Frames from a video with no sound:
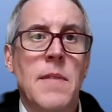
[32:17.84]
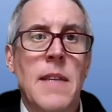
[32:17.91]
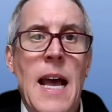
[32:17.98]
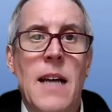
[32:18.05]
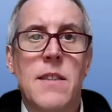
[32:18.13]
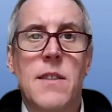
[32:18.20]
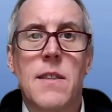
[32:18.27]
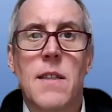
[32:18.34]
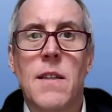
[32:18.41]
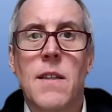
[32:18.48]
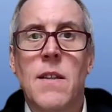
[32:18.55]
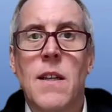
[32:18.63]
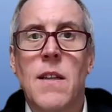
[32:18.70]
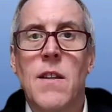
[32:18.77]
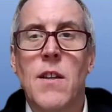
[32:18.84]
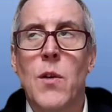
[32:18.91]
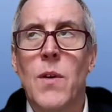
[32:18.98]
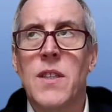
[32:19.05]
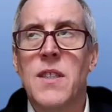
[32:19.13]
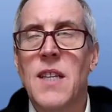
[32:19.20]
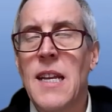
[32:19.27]
NASS, the
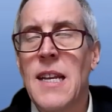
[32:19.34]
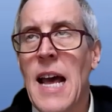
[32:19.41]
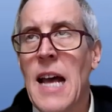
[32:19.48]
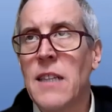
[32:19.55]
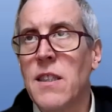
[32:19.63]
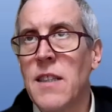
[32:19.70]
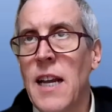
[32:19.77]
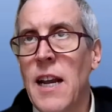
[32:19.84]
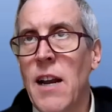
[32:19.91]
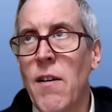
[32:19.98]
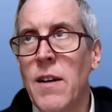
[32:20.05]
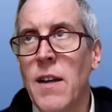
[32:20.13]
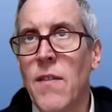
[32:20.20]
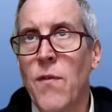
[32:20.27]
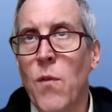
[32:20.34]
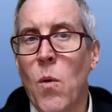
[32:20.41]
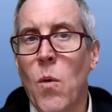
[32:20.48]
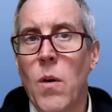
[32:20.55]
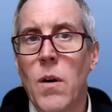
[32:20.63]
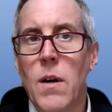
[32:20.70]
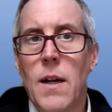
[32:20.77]
USDA NASS's area
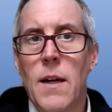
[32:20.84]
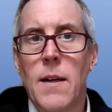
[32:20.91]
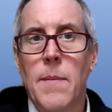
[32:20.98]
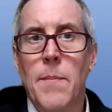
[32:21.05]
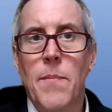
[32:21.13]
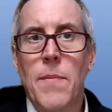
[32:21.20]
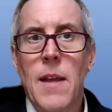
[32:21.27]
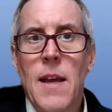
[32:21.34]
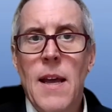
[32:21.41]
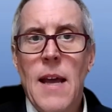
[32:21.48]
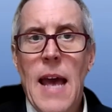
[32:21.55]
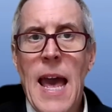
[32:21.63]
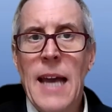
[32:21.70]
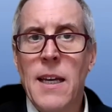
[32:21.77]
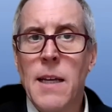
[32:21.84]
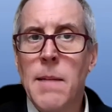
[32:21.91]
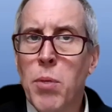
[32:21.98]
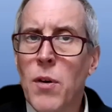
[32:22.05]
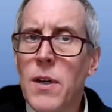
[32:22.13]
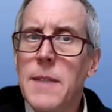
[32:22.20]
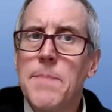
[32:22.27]
for ag
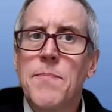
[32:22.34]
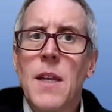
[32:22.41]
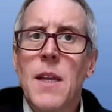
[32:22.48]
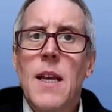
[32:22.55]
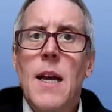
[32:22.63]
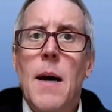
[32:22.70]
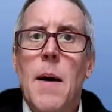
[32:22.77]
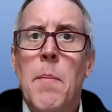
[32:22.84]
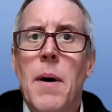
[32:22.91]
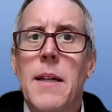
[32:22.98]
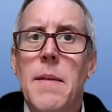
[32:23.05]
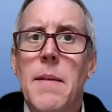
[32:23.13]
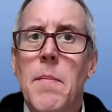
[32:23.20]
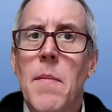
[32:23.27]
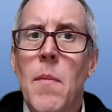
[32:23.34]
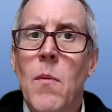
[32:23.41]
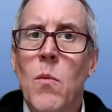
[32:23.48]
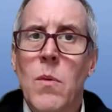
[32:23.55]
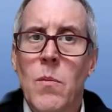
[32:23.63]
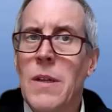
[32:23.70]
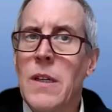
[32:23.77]
input. But
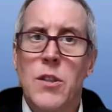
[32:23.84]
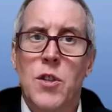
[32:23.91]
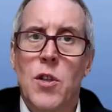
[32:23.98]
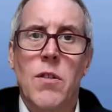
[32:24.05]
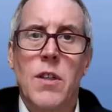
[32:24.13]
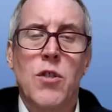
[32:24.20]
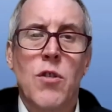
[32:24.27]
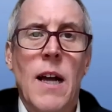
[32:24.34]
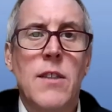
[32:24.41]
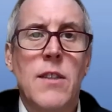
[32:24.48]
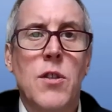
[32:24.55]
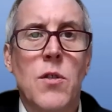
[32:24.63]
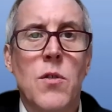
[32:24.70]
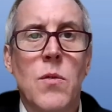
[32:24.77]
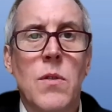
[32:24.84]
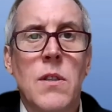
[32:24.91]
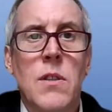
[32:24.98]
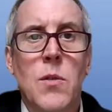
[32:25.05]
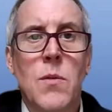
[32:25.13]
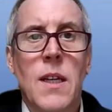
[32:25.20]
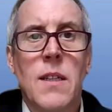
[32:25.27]
we can certainly try to
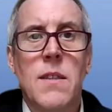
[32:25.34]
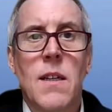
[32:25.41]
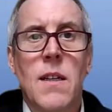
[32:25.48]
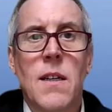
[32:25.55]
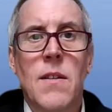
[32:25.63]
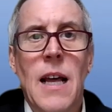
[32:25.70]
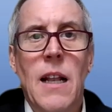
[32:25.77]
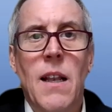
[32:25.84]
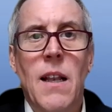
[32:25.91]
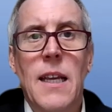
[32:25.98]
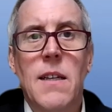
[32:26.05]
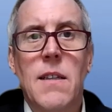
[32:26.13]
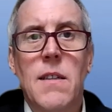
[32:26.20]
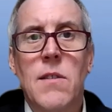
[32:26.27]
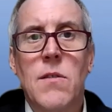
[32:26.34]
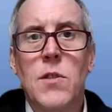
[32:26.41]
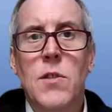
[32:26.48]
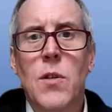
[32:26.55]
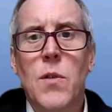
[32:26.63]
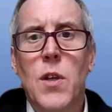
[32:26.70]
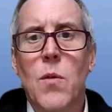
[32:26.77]
get that link
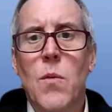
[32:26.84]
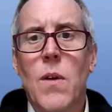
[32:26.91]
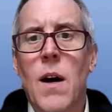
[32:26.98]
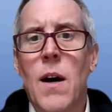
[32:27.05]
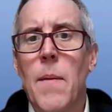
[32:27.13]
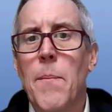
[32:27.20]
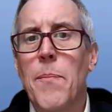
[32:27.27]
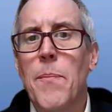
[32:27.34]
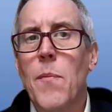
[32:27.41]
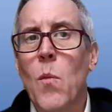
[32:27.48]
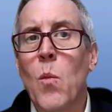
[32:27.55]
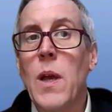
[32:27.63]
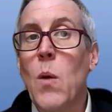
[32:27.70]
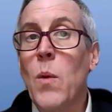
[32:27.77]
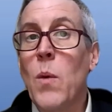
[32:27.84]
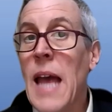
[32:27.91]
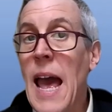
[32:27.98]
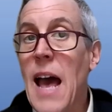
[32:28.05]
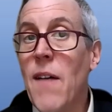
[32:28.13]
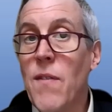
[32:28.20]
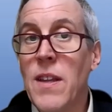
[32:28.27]
to you. We
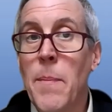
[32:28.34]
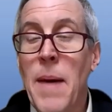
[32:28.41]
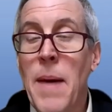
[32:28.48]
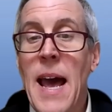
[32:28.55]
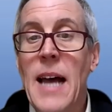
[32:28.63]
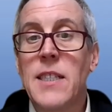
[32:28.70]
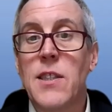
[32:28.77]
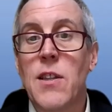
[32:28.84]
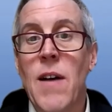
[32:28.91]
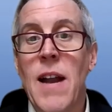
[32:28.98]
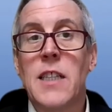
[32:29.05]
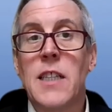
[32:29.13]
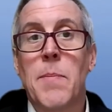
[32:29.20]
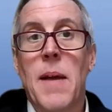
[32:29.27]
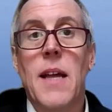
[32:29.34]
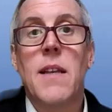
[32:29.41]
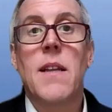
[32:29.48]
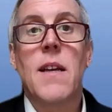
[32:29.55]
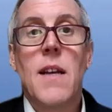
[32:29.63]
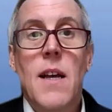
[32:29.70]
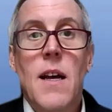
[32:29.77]
have in the past, there has
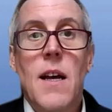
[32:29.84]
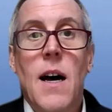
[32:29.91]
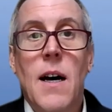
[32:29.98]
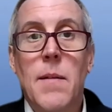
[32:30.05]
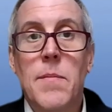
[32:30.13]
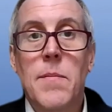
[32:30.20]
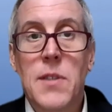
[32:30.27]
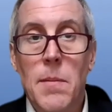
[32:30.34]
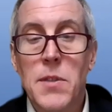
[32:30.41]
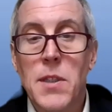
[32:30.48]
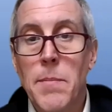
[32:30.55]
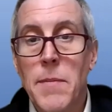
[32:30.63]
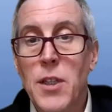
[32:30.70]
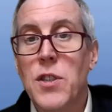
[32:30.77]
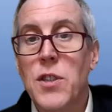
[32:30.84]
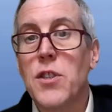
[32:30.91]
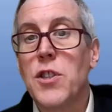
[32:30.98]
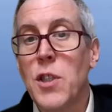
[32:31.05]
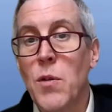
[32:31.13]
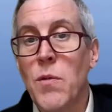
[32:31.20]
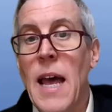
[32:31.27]
been some
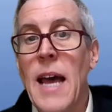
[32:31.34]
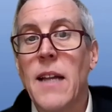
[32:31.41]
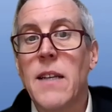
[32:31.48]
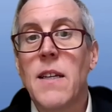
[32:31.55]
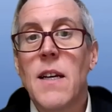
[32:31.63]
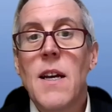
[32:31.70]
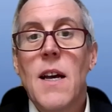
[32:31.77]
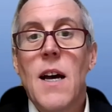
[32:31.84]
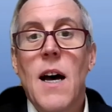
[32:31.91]
submissions to that.